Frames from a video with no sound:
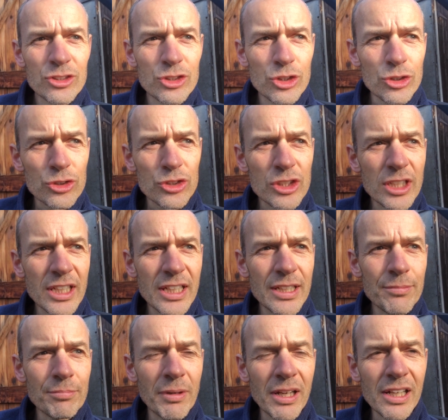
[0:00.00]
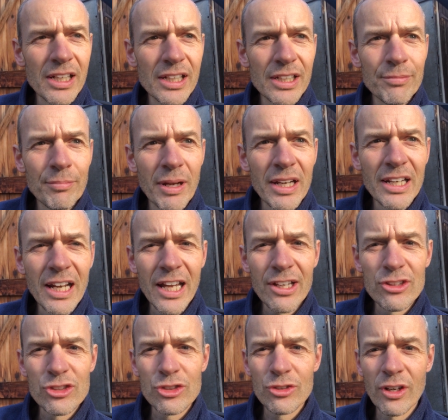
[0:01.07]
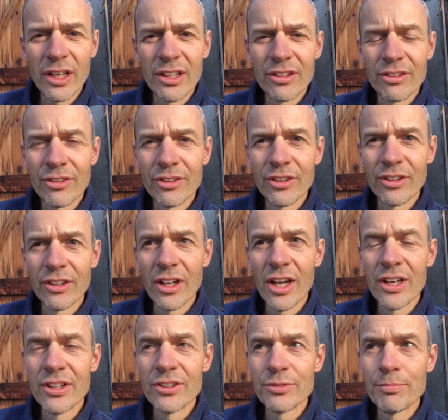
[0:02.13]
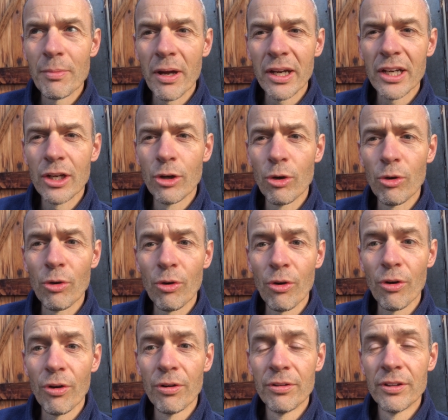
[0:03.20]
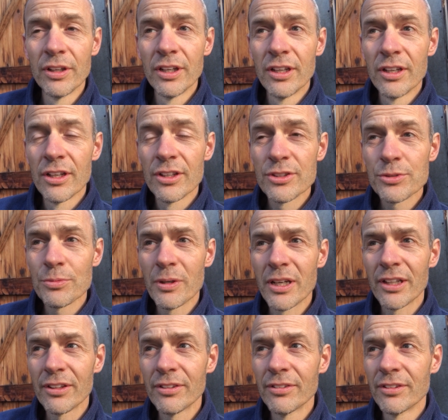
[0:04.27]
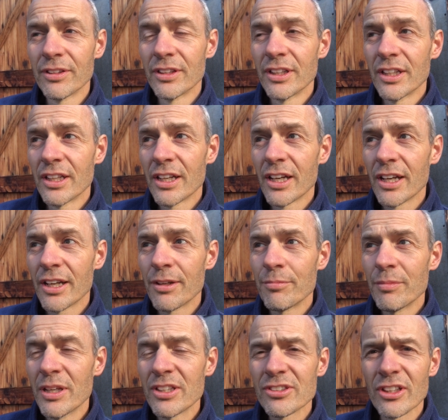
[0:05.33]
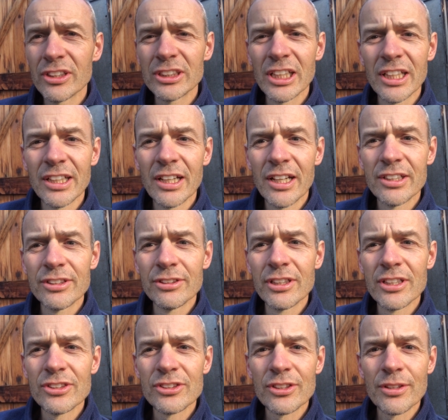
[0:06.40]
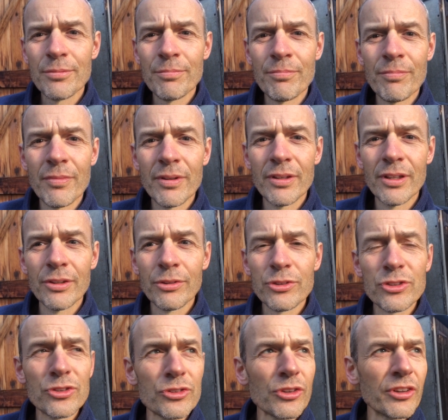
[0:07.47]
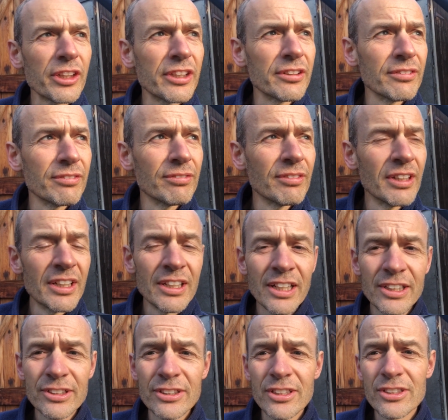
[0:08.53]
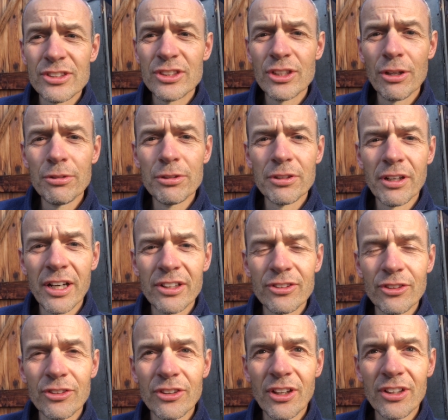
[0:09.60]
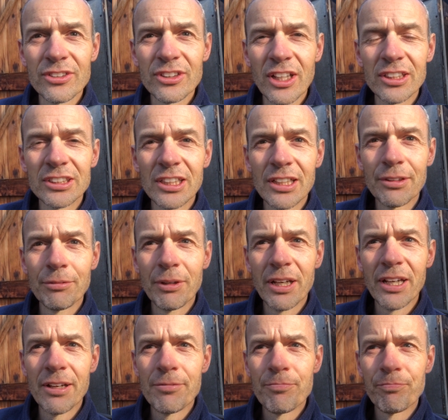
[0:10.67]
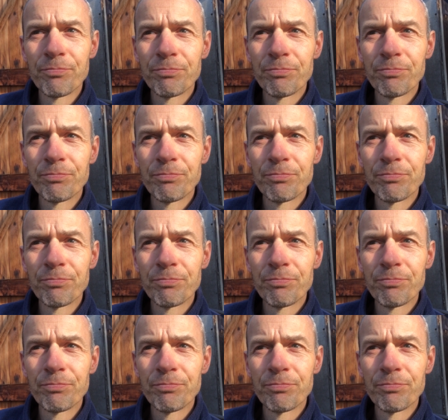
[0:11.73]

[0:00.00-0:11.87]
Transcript: just to keep my legs strengthened and my core as well. It's actually, I do this, oh, the sun's gone in. I do this yoga exercise actually where